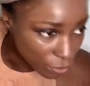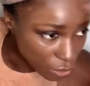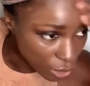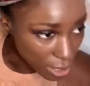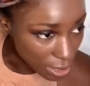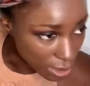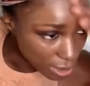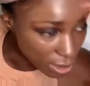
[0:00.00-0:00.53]

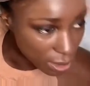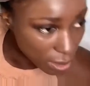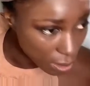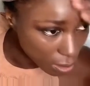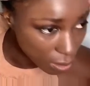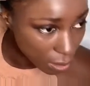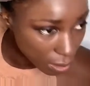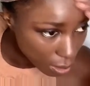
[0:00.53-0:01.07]
just
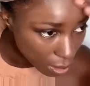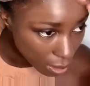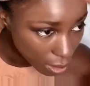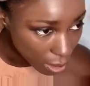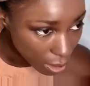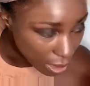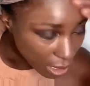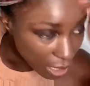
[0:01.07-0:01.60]

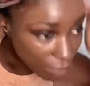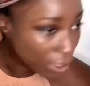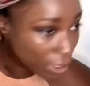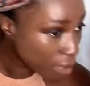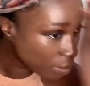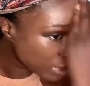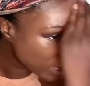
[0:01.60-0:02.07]
even out my